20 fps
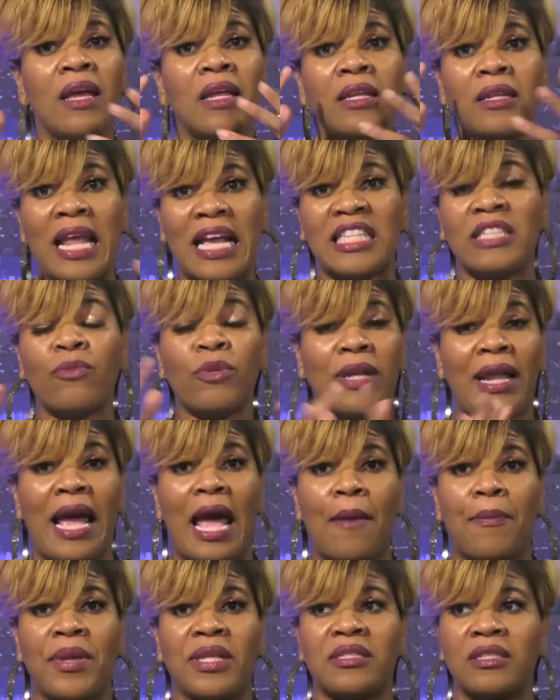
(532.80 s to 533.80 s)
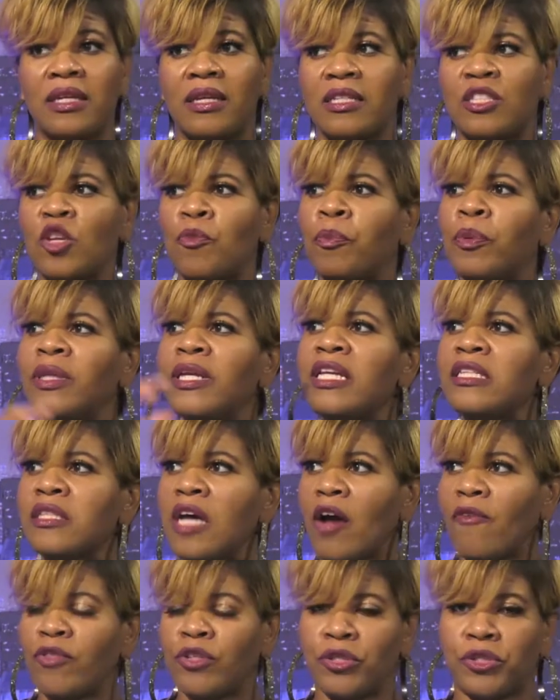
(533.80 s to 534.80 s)
Next, what happens is the police
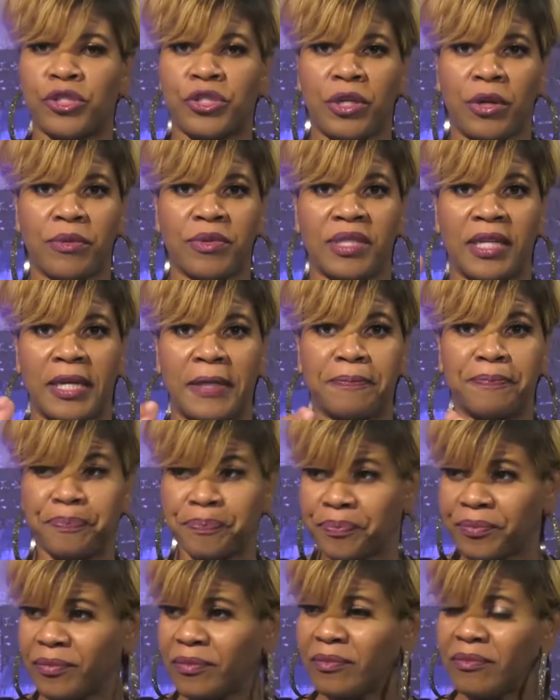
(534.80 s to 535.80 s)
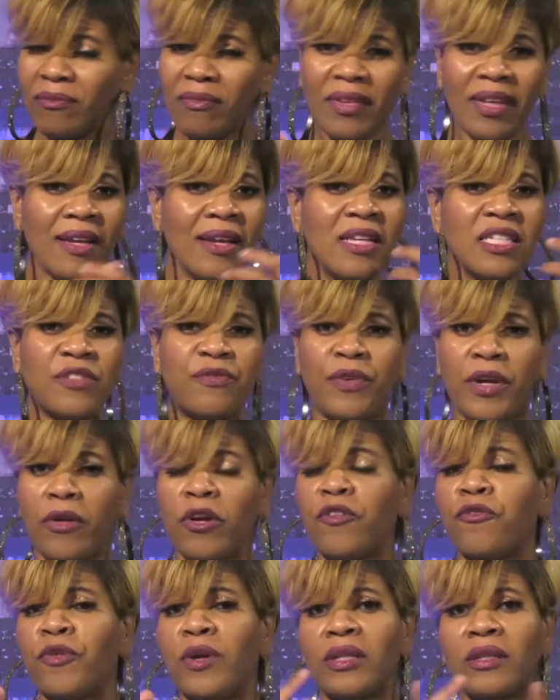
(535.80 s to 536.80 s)
officer shows up. He's
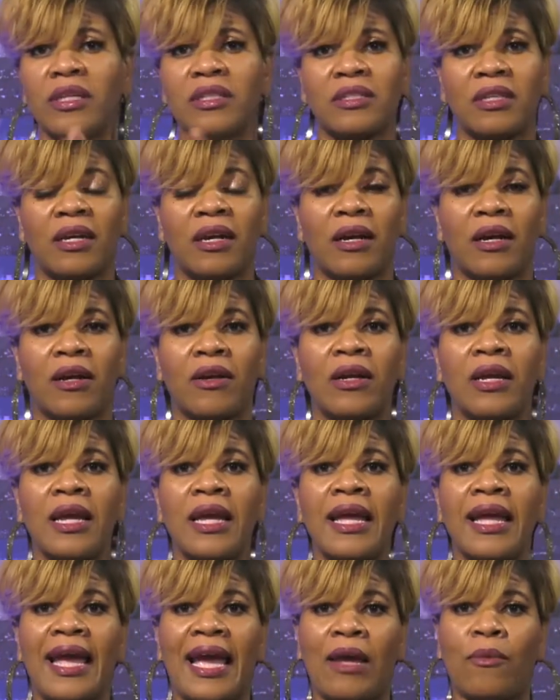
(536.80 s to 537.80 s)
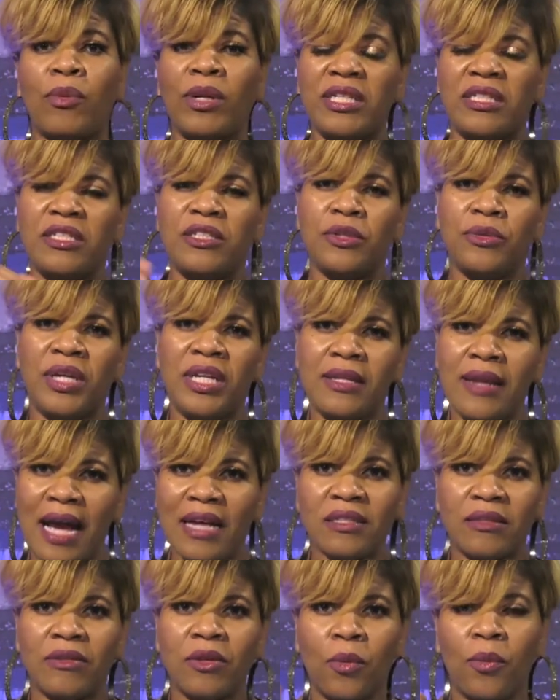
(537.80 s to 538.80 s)
very friendly to her. And what does he do? He
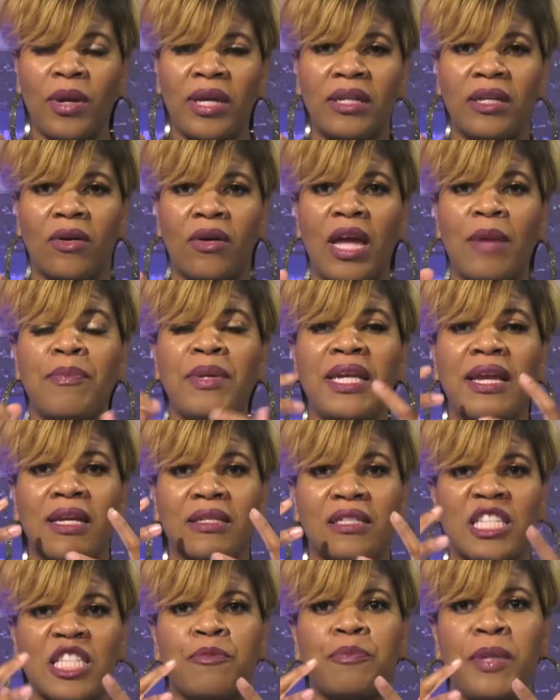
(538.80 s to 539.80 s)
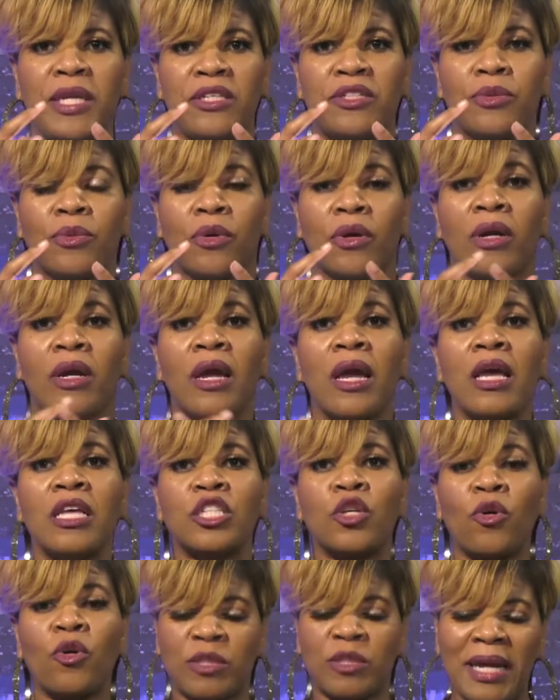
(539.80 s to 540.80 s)
knocks on the window and begins to speak to her.
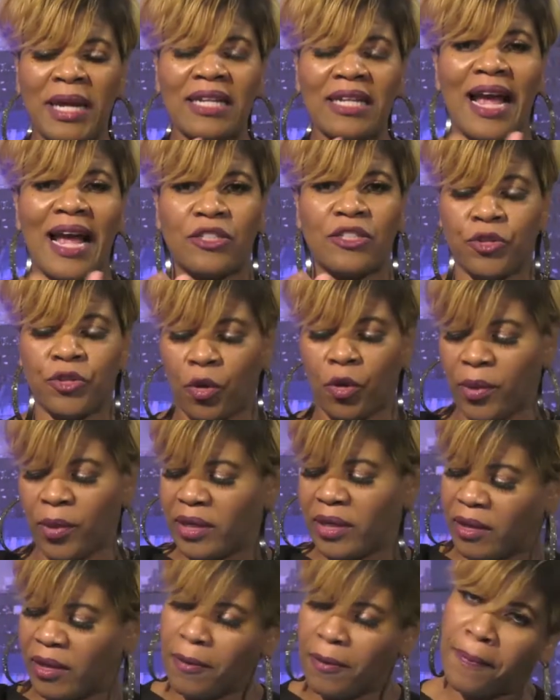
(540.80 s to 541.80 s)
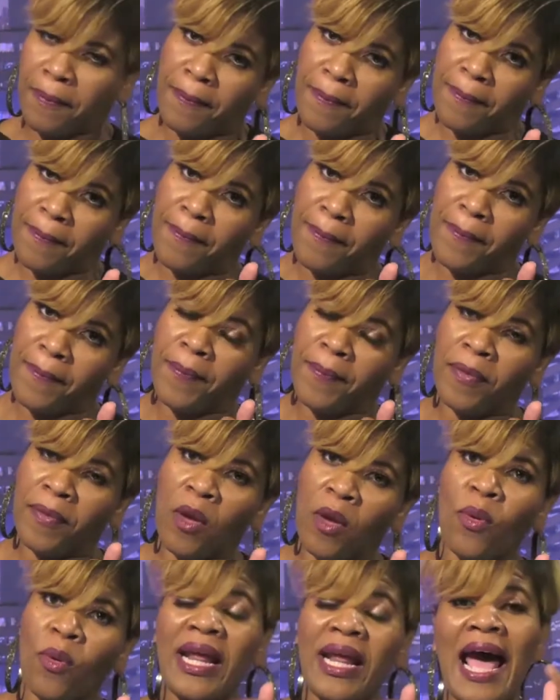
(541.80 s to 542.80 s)
So when somebody knocks on your window,
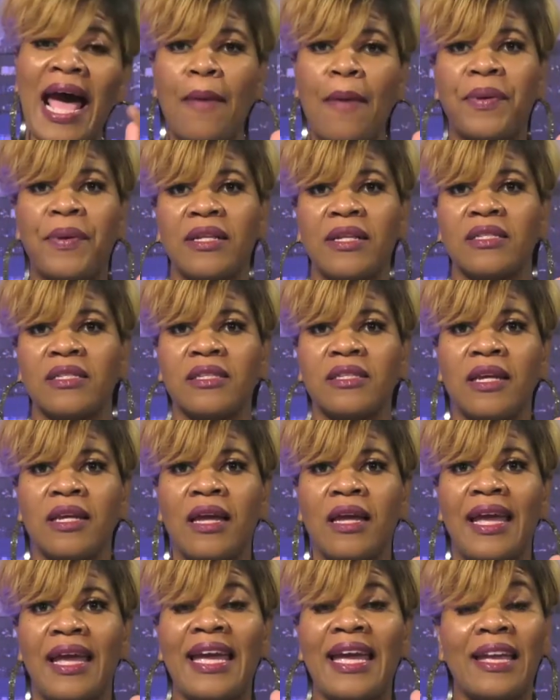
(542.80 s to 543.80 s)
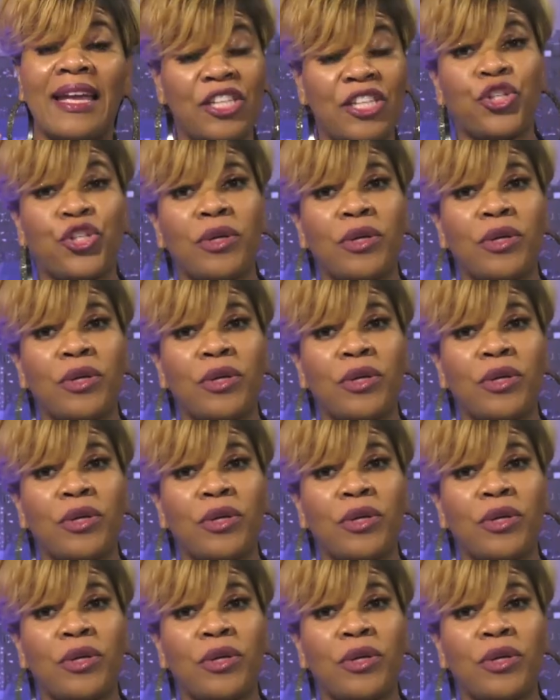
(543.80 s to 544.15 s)
what happens? It gets your